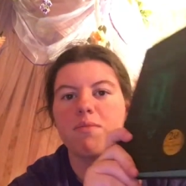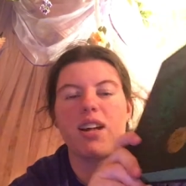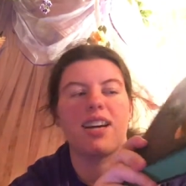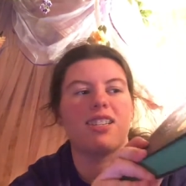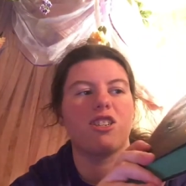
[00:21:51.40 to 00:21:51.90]

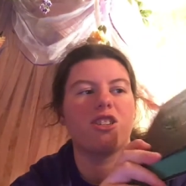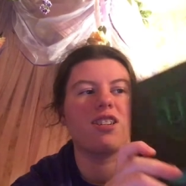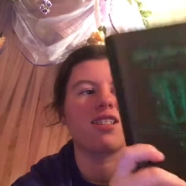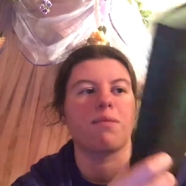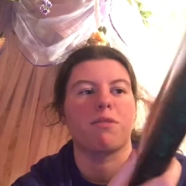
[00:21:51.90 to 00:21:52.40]
black
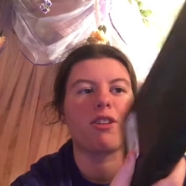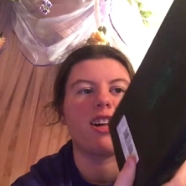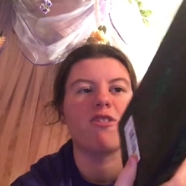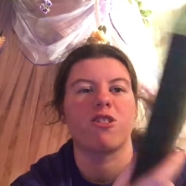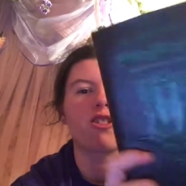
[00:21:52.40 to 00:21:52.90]
edition, except the
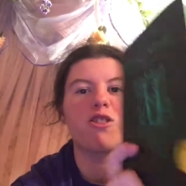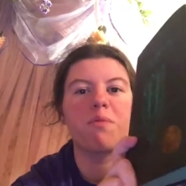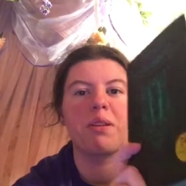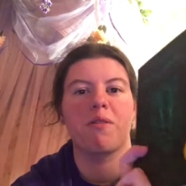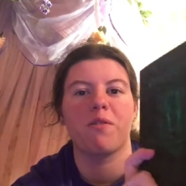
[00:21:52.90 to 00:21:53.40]
colors are
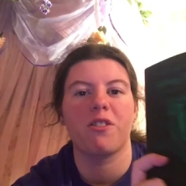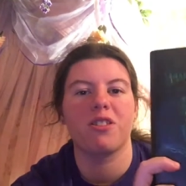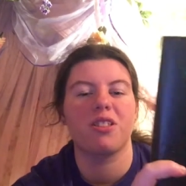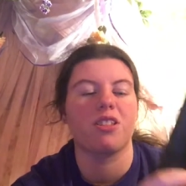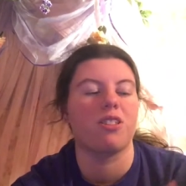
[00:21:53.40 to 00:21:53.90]
going to be
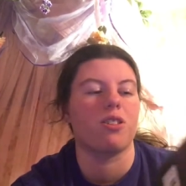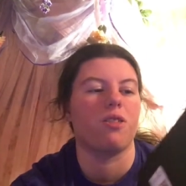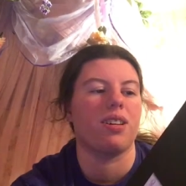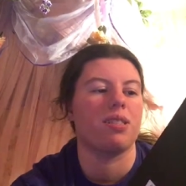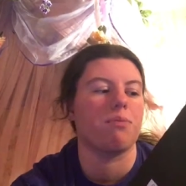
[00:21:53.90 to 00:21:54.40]
reversed, so
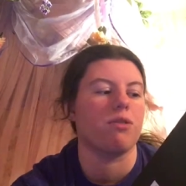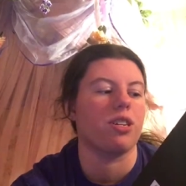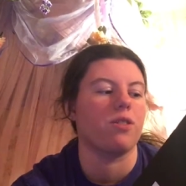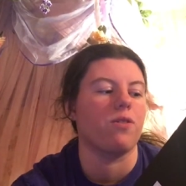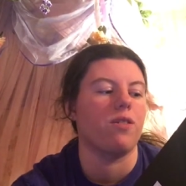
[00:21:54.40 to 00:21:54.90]
that's
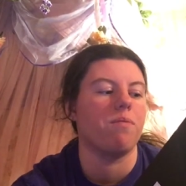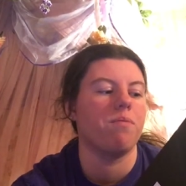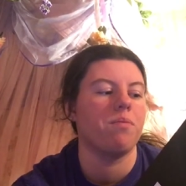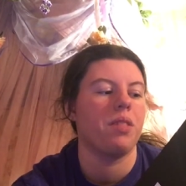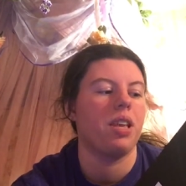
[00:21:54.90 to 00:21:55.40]
pretty cool.
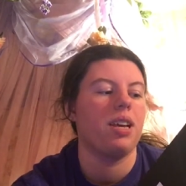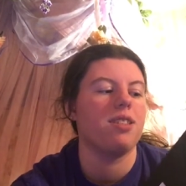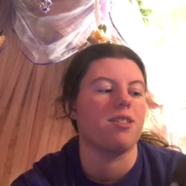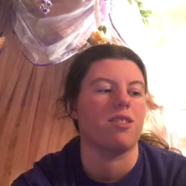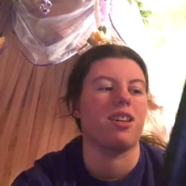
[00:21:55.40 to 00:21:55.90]

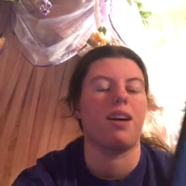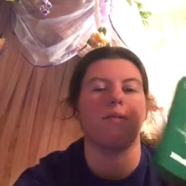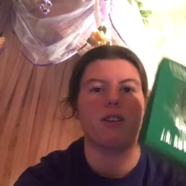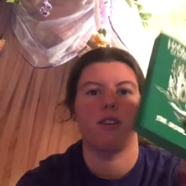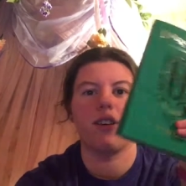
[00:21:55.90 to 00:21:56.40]
So it's going to
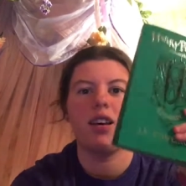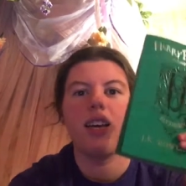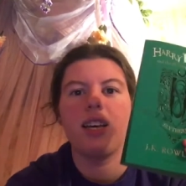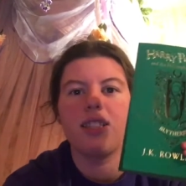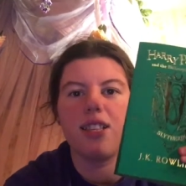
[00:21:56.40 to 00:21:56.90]
have the
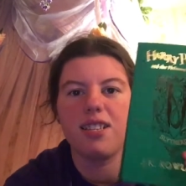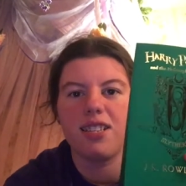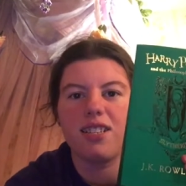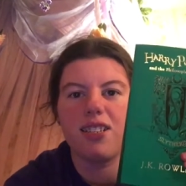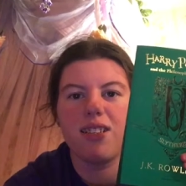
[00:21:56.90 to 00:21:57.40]
this
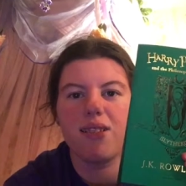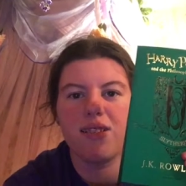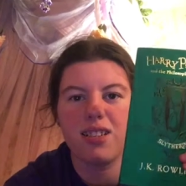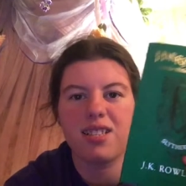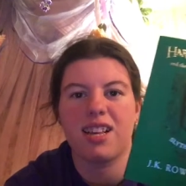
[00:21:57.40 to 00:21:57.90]
uh,
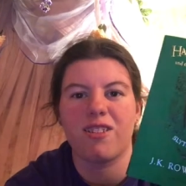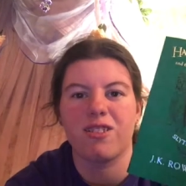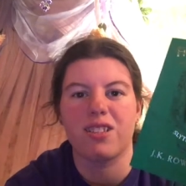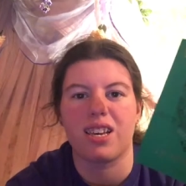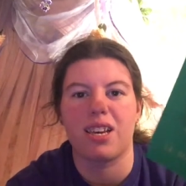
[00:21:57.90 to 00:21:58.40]
this
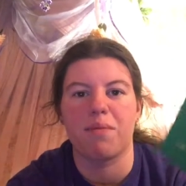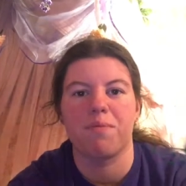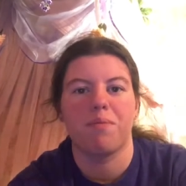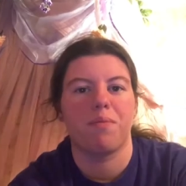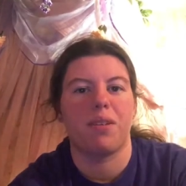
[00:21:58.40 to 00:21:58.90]
color
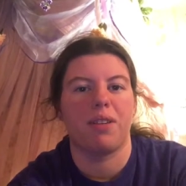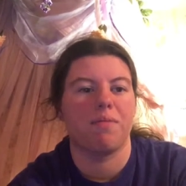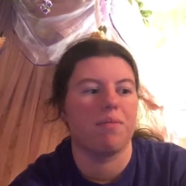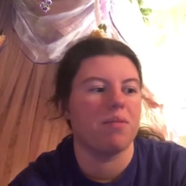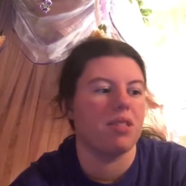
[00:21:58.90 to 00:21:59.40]
scheme, but
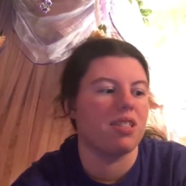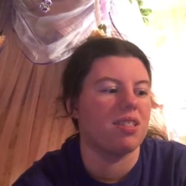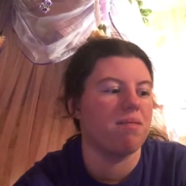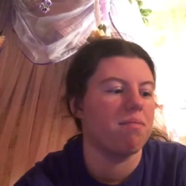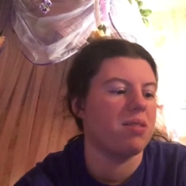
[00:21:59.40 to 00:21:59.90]

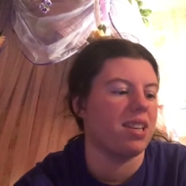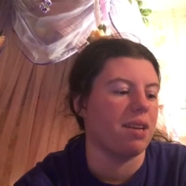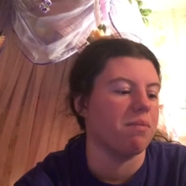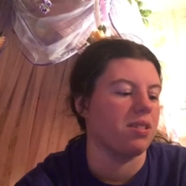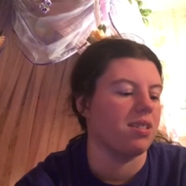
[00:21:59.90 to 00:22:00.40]

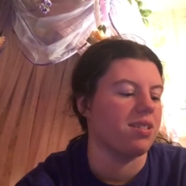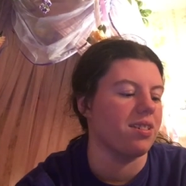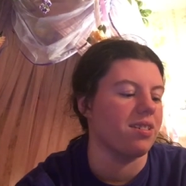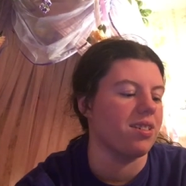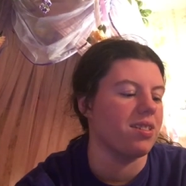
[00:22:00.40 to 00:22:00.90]
second book in the
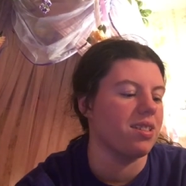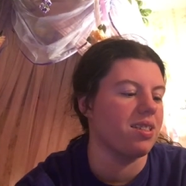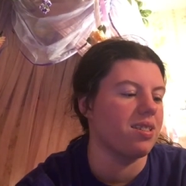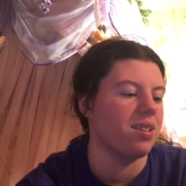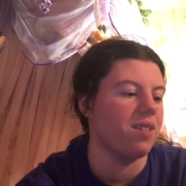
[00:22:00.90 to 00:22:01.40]
series,
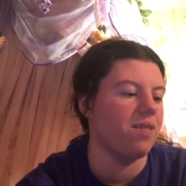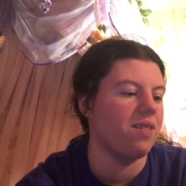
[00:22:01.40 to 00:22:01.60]
so